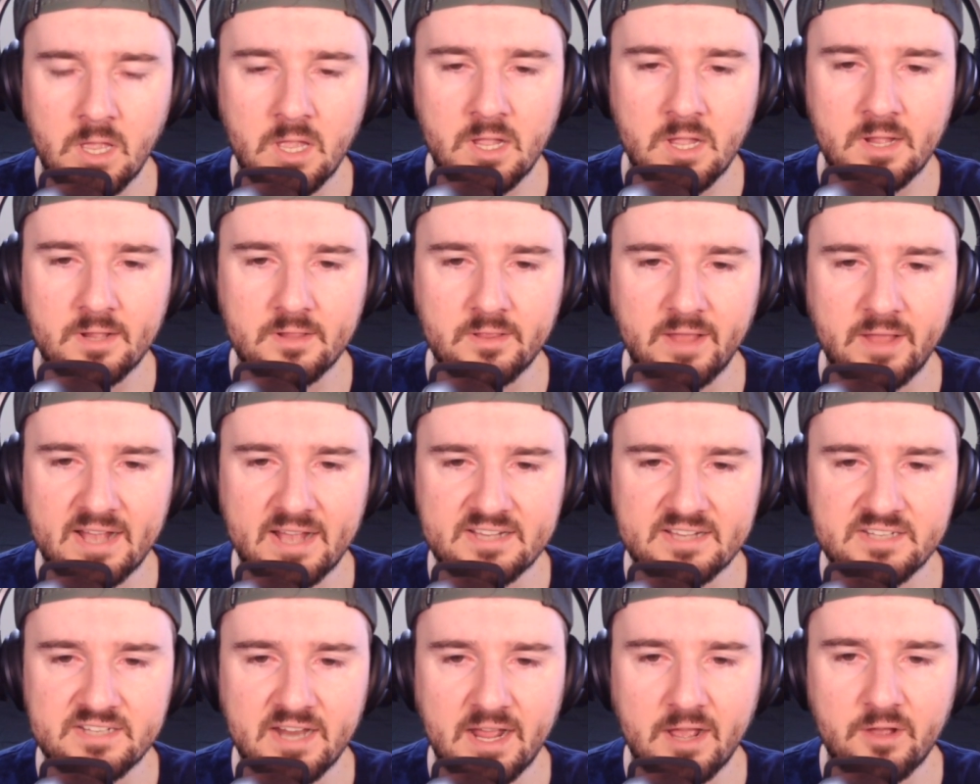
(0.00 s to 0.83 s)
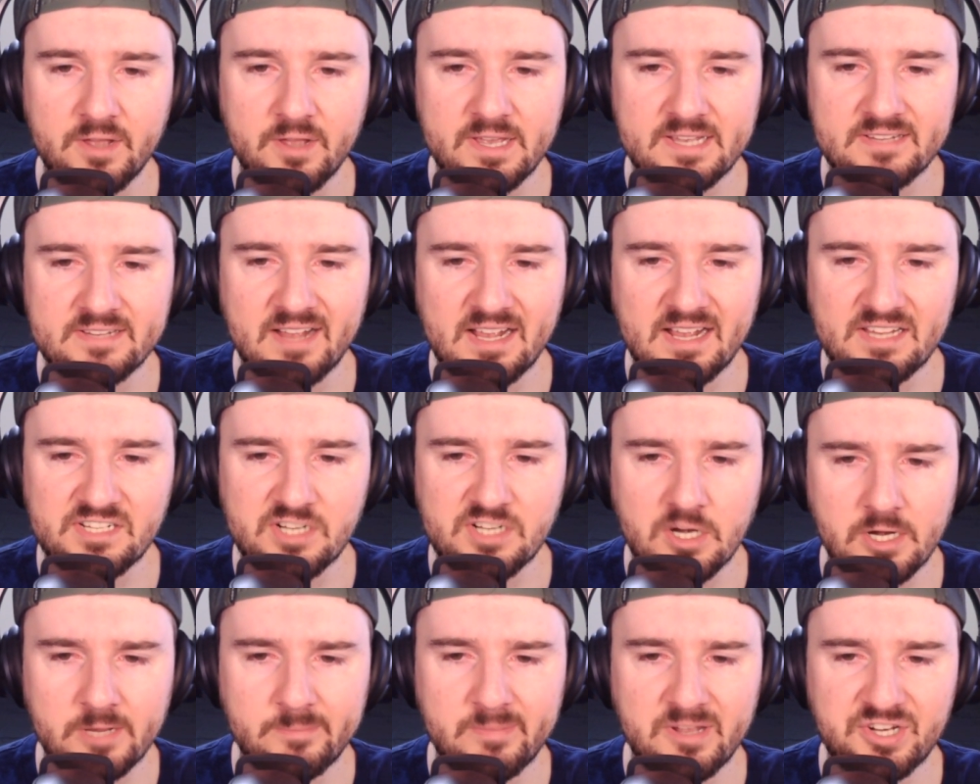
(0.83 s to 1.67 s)
Glasnow, his last
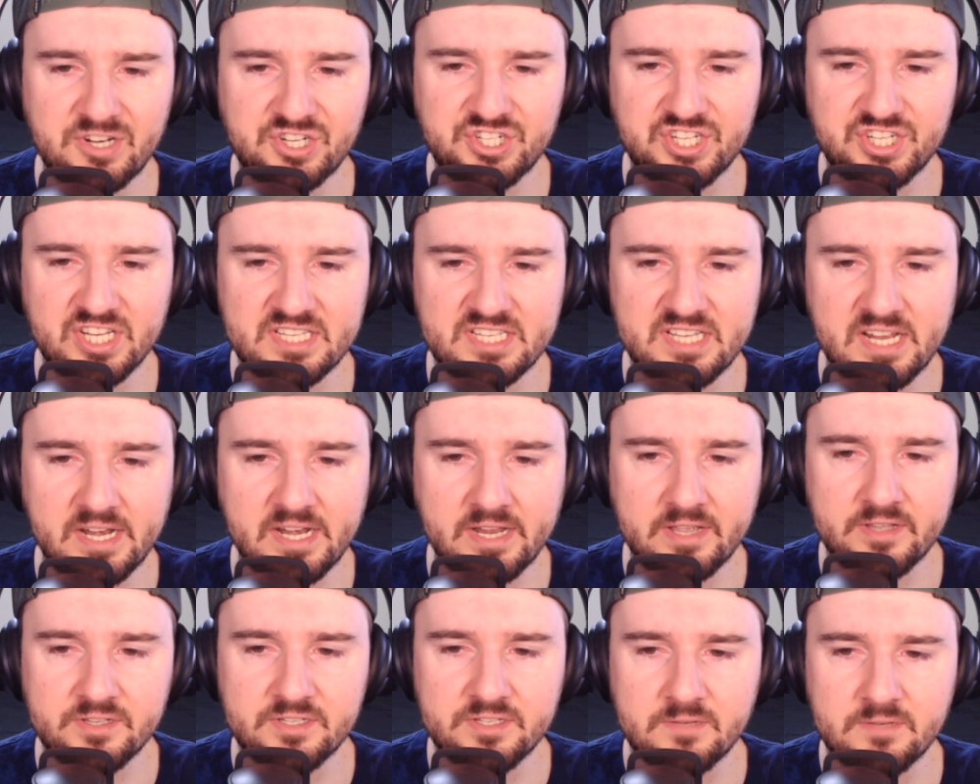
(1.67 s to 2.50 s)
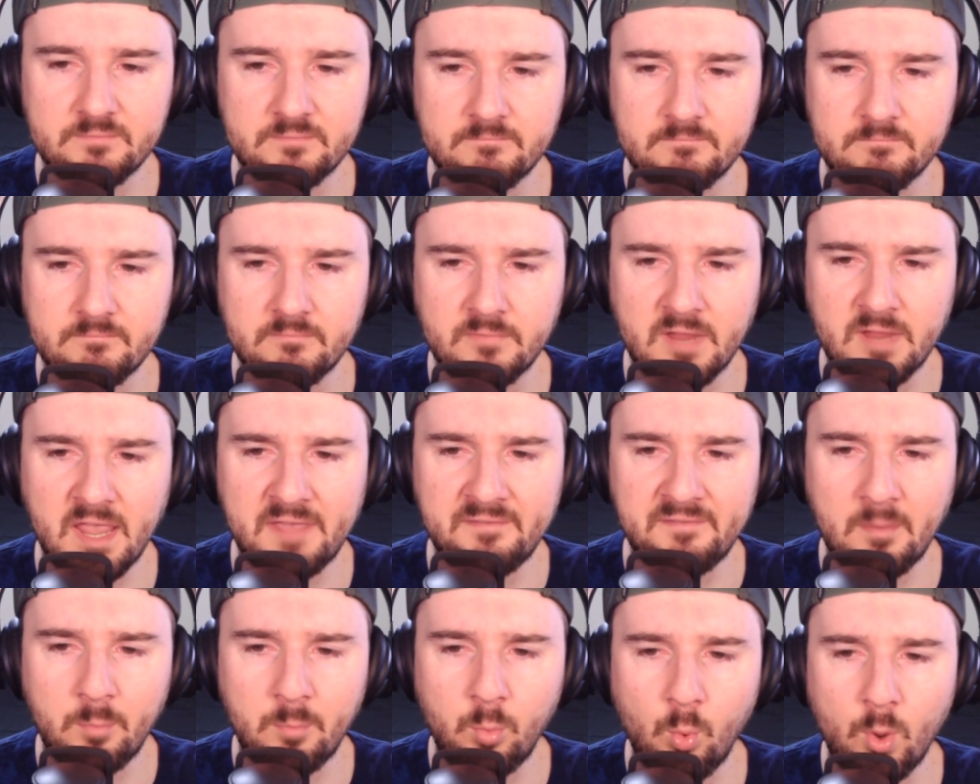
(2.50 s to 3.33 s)
start, he pitched six innings, gave
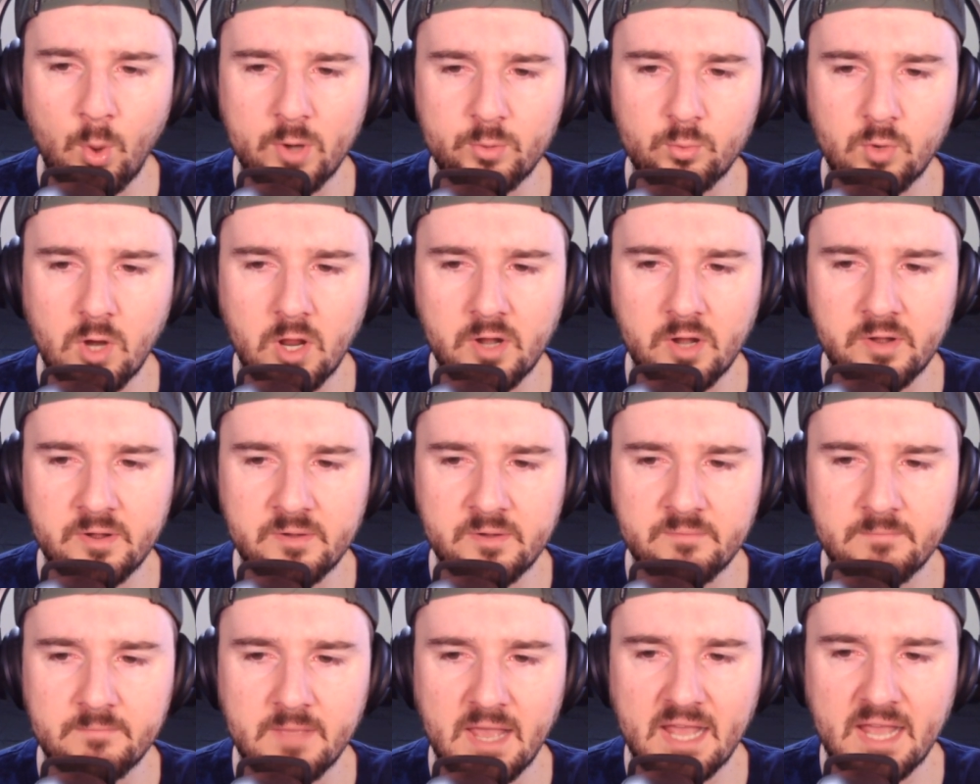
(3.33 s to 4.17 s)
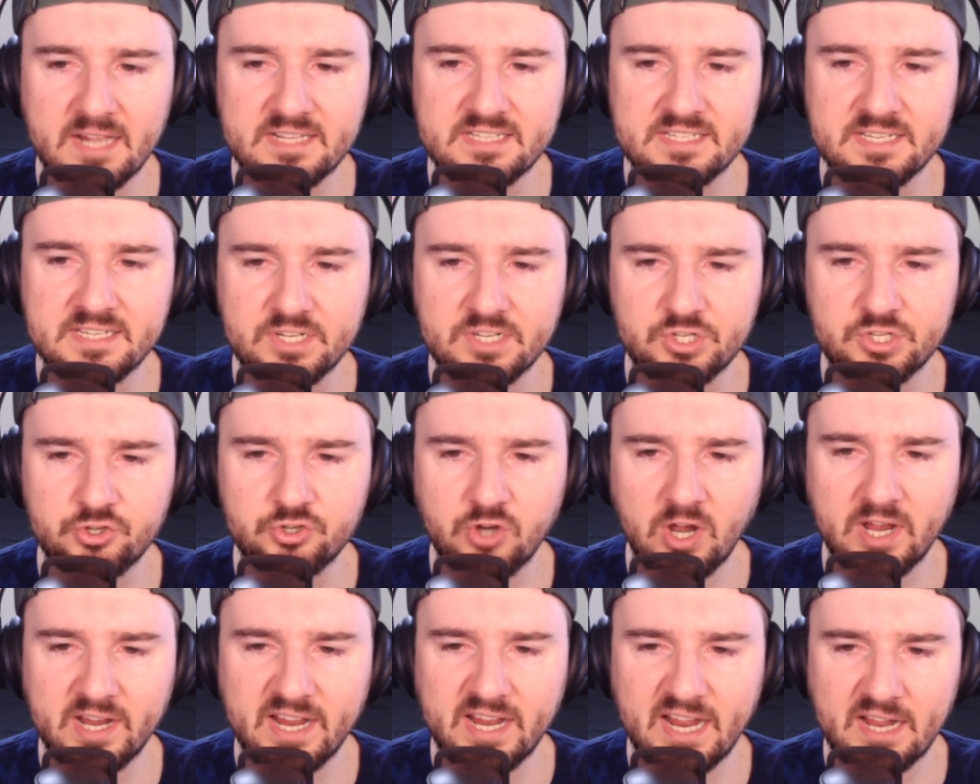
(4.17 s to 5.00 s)
up one run, had six
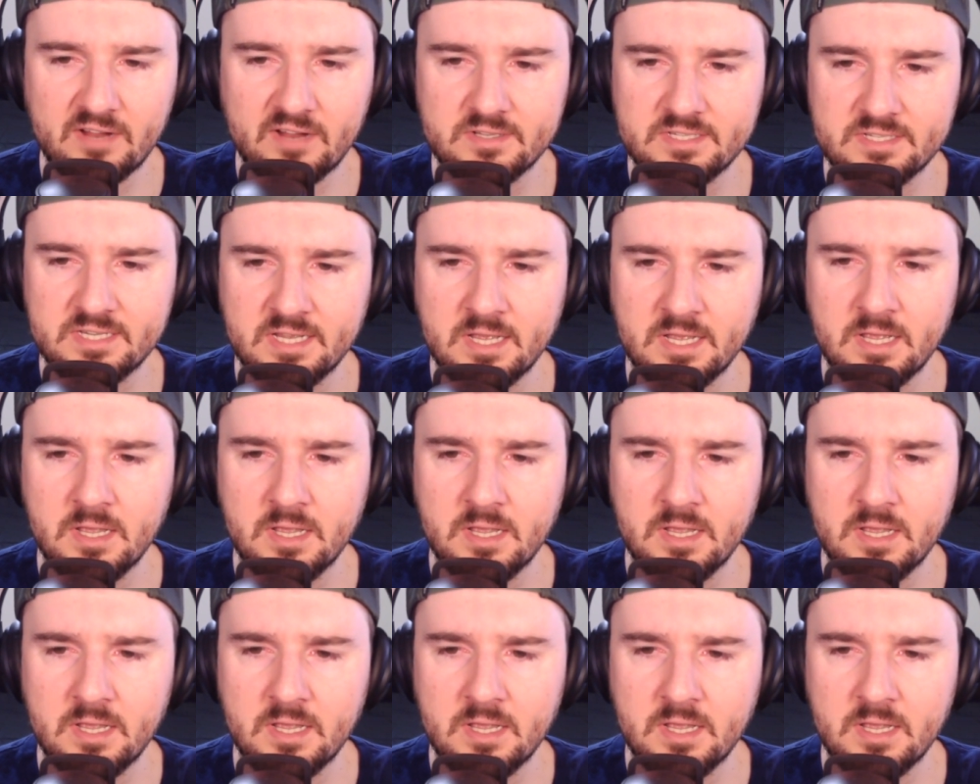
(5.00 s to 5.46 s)
strikeouts.